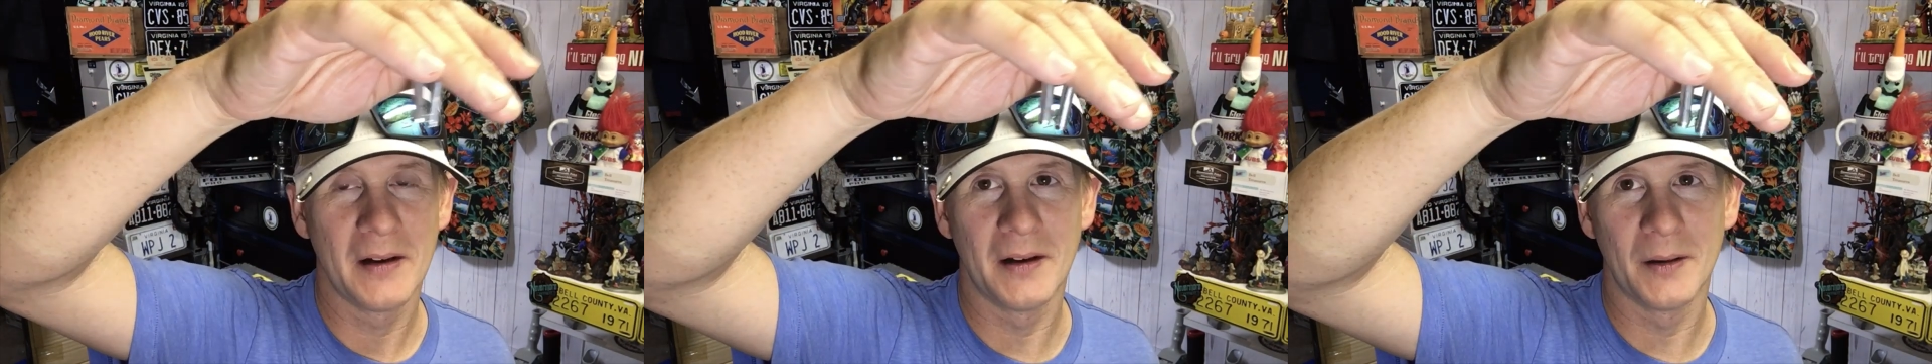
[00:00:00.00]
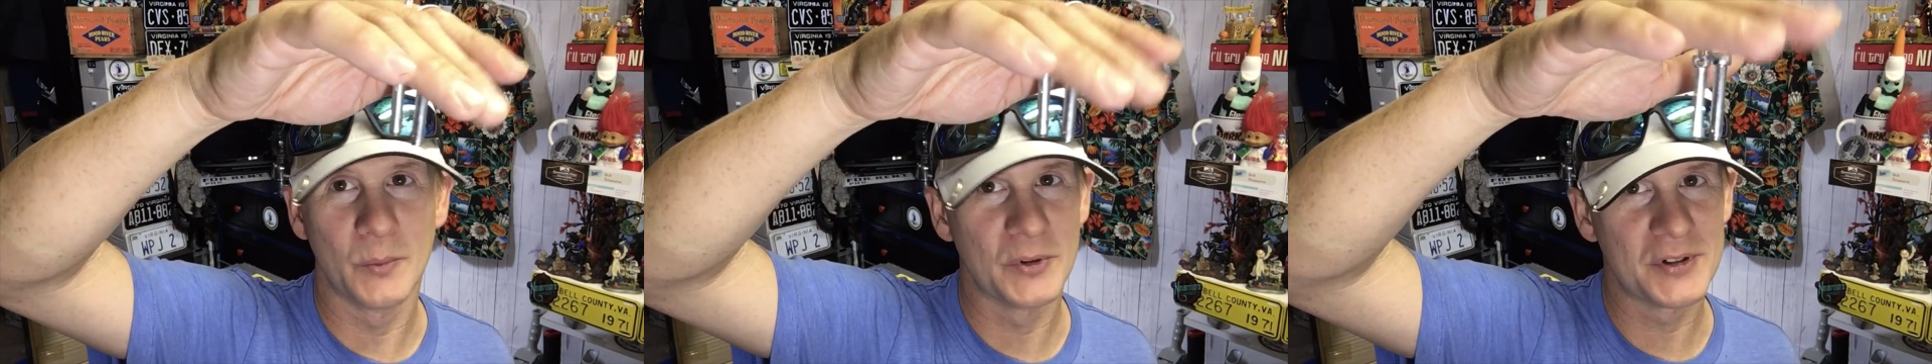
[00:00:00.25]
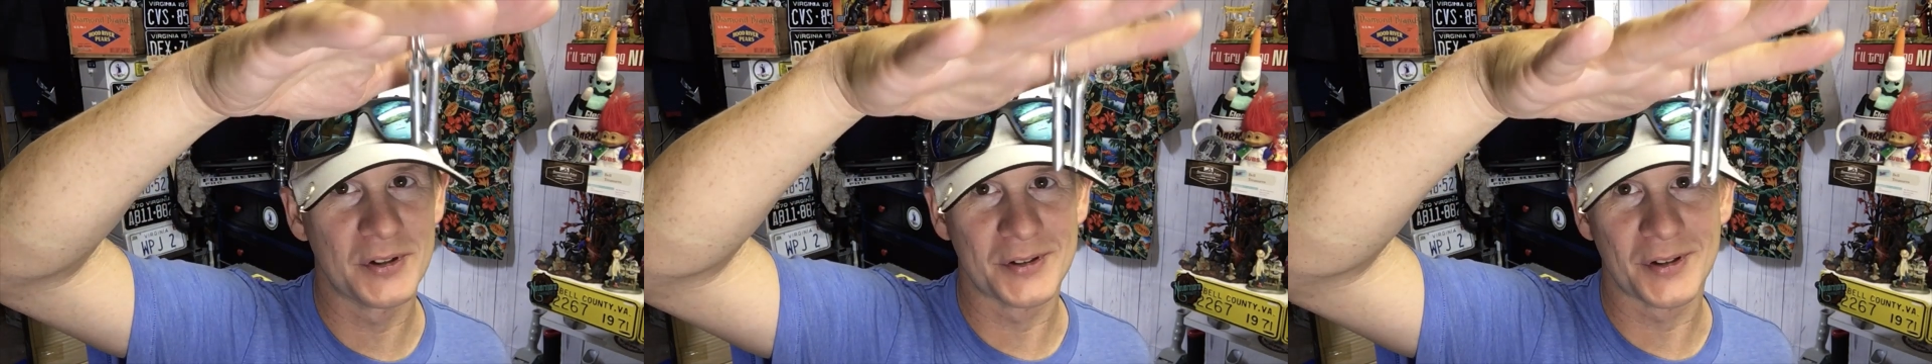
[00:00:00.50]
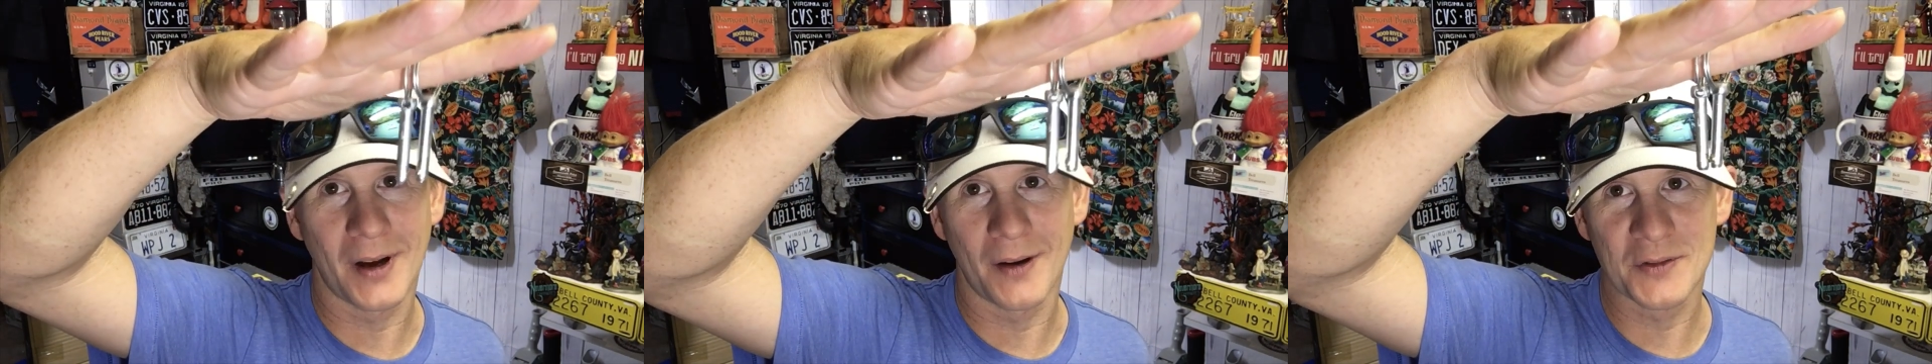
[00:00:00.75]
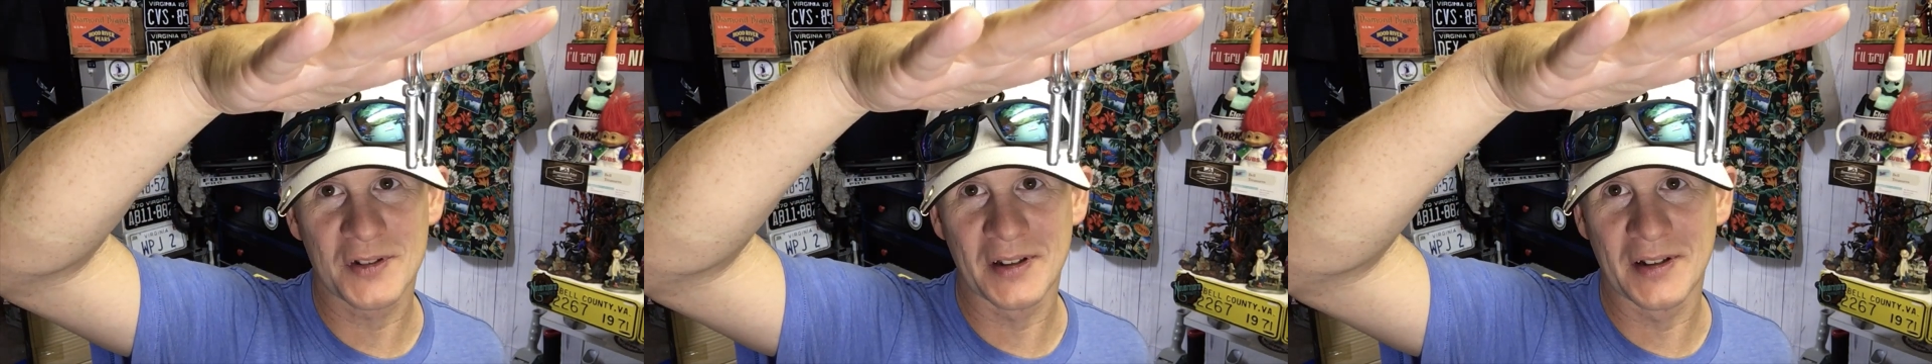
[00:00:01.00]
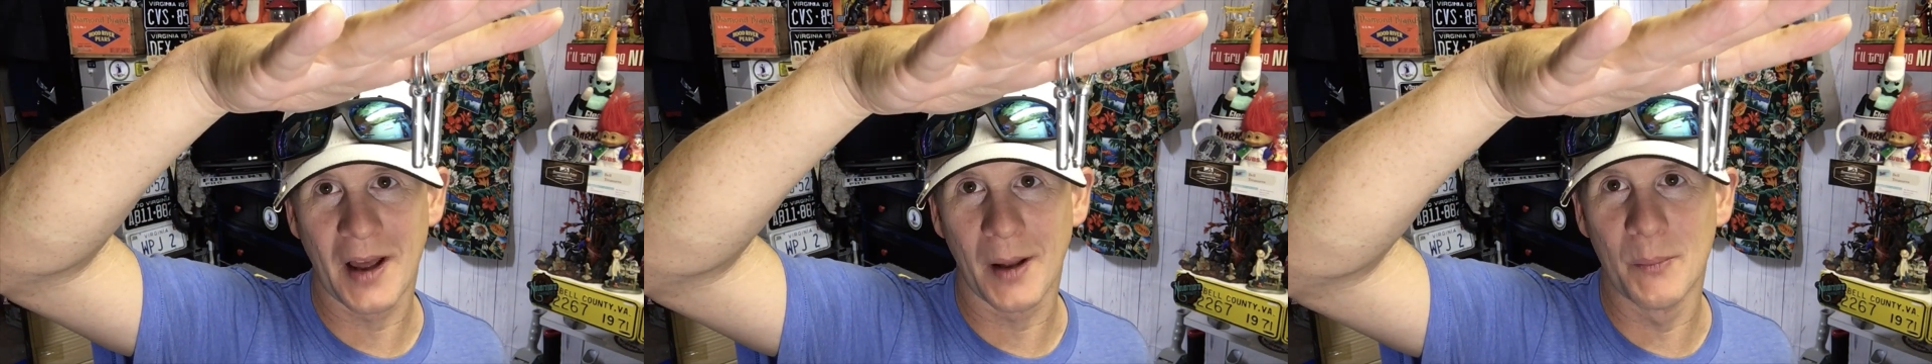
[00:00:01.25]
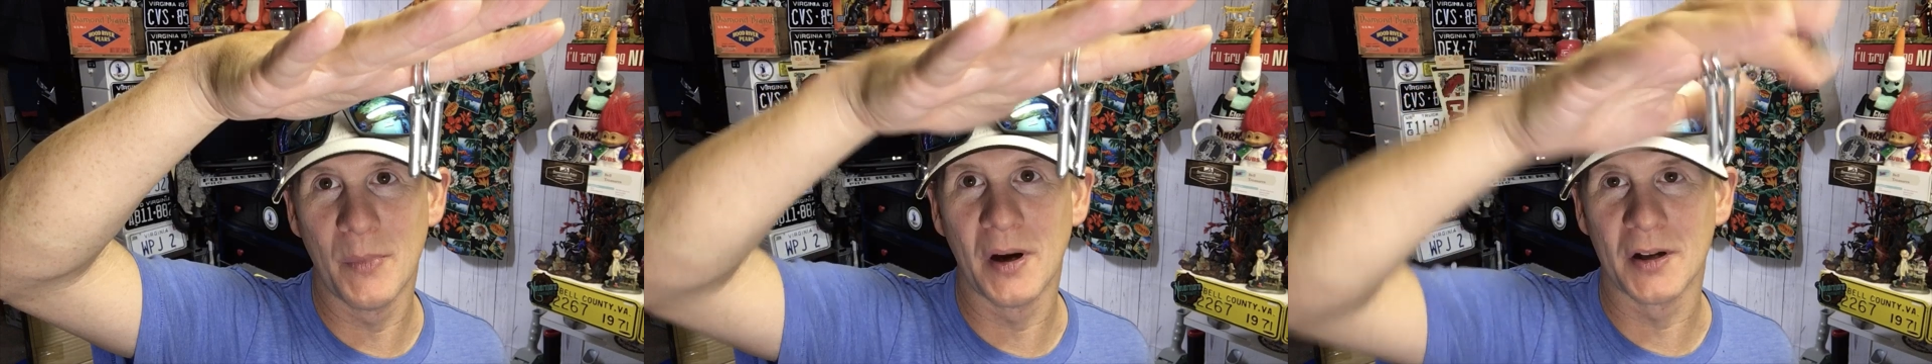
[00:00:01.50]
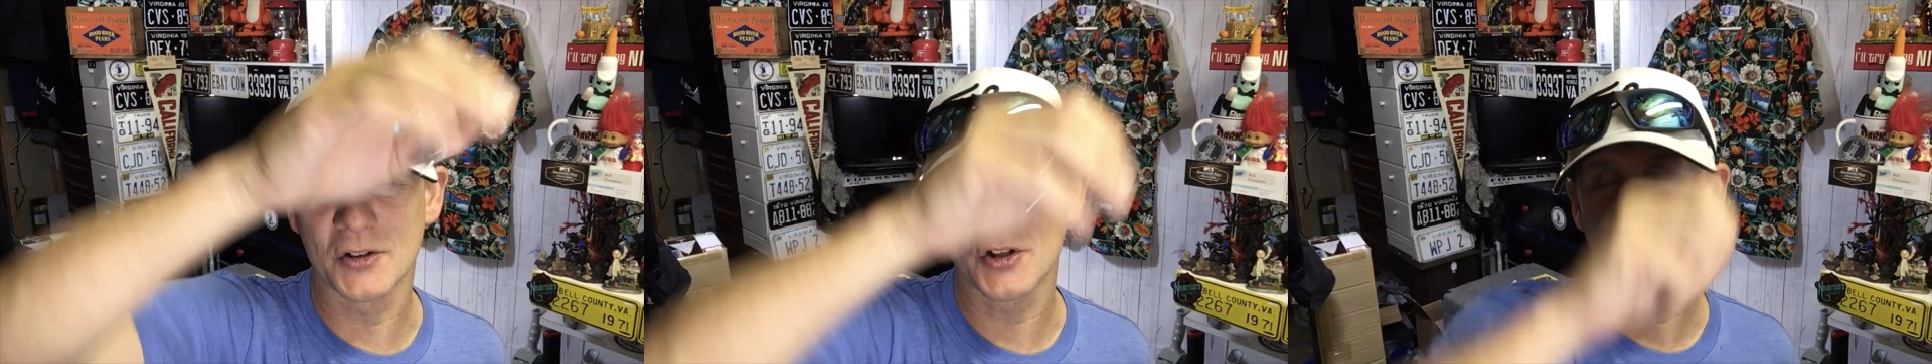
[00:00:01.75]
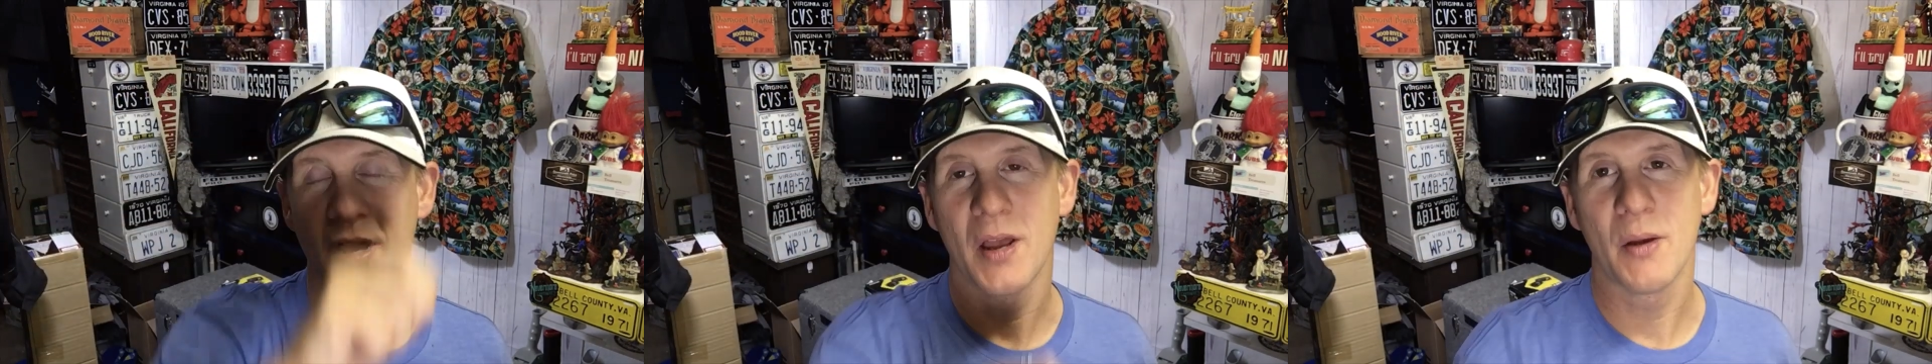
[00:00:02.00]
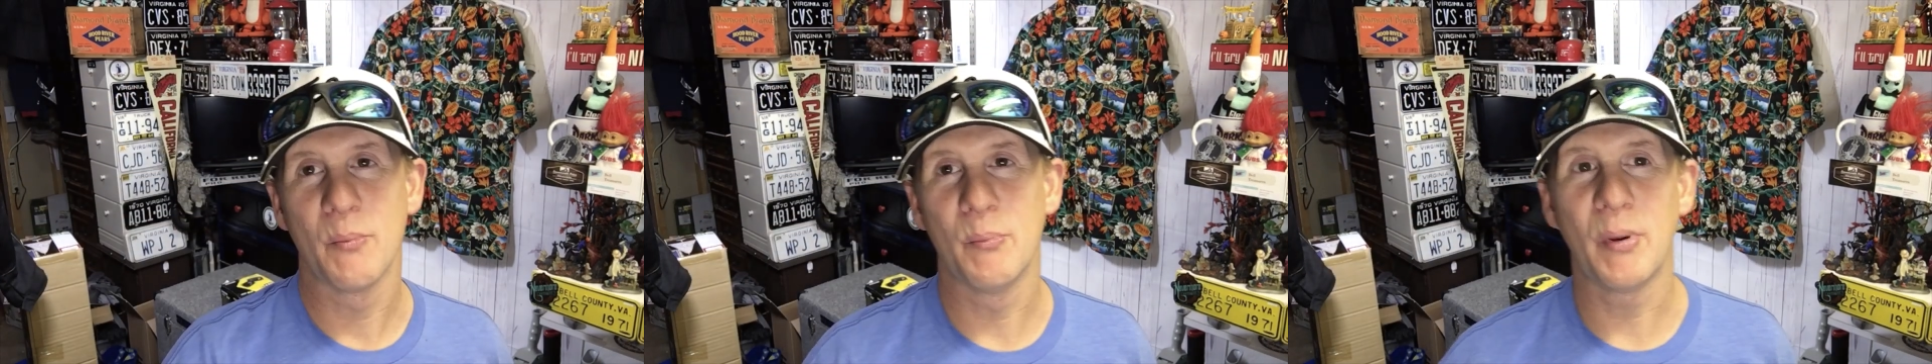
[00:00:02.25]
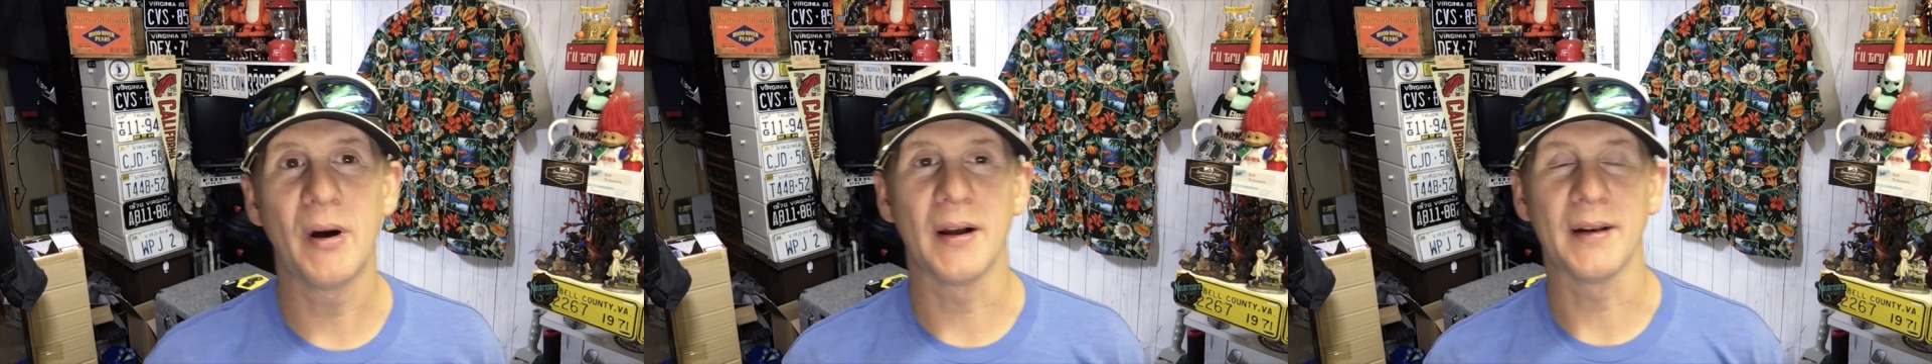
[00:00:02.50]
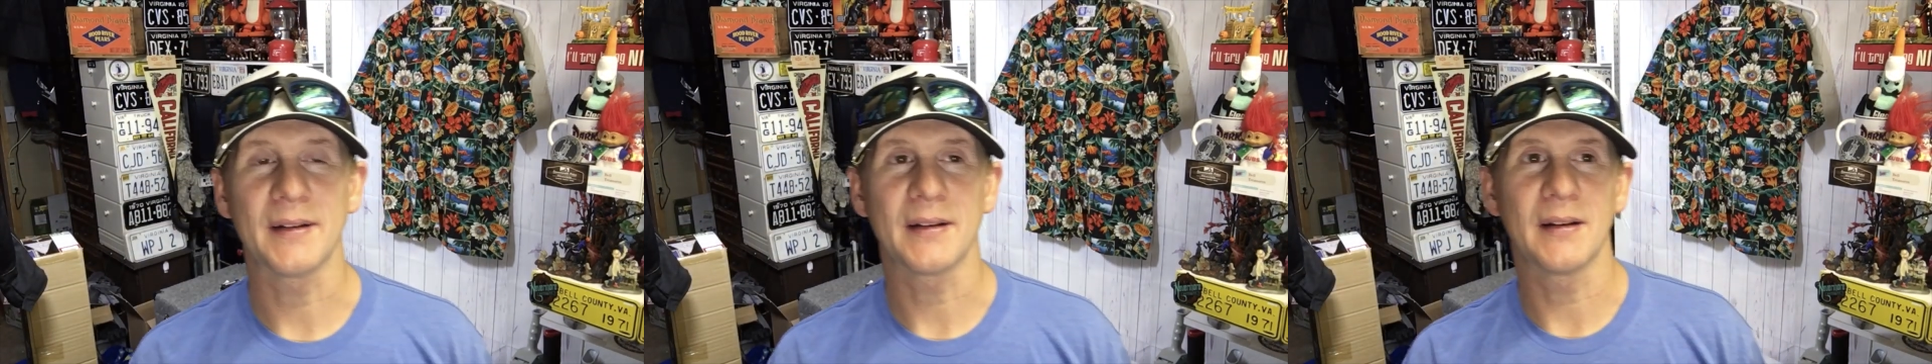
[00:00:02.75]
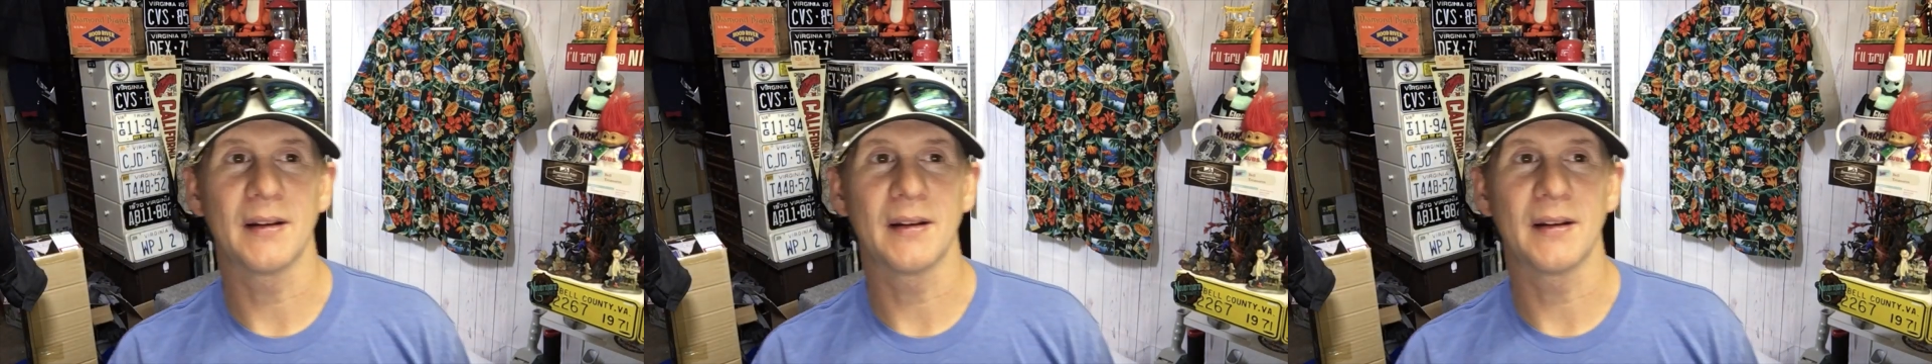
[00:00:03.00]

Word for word: um, which is obviously not much. But